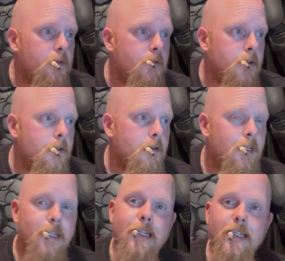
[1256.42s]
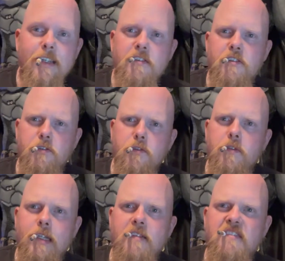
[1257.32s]
You know, I like us to do
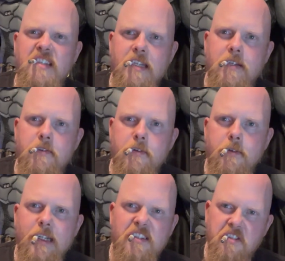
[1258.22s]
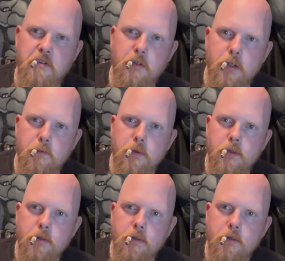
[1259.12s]
things together as a group.